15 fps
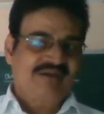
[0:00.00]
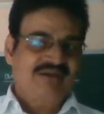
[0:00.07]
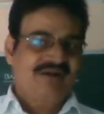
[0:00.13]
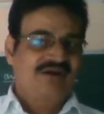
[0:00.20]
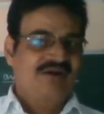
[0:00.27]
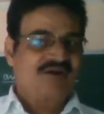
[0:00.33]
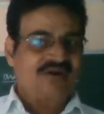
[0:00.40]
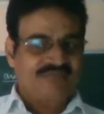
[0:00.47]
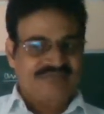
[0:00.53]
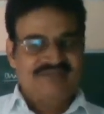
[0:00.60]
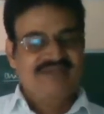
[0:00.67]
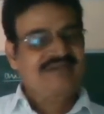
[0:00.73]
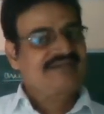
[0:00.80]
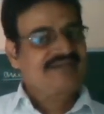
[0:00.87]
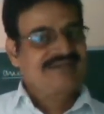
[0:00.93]
of
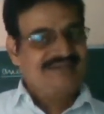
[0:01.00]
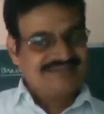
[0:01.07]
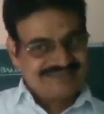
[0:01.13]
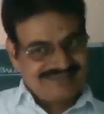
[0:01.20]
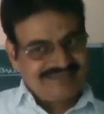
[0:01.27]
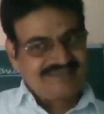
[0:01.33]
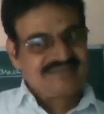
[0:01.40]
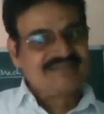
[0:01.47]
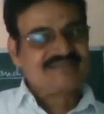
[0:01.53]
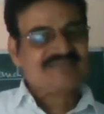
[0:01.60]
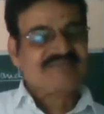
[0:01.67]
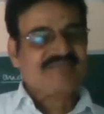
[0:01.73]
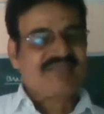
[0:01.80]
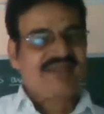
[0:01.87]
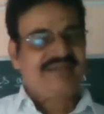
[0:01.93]
their
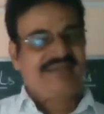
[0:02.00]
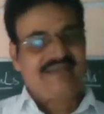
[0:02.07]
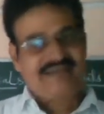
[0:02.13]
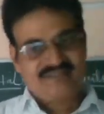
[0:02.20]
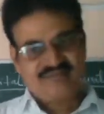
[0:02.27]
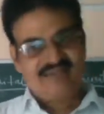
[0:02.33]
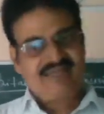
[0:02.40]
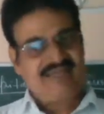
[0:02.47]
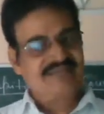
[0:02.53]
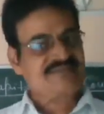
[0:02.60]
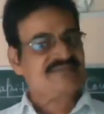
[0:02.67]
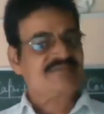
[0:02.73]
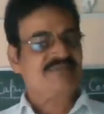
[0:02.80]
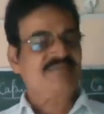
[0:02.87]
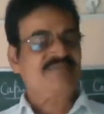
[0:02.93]
descendants, and as well
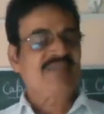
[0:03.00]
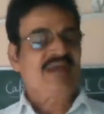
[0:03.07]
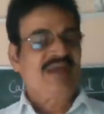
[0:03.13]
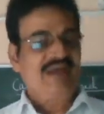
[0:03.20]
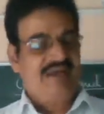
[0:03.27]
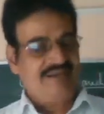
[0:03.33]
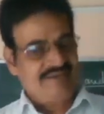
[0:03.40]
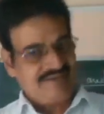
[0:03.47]
as and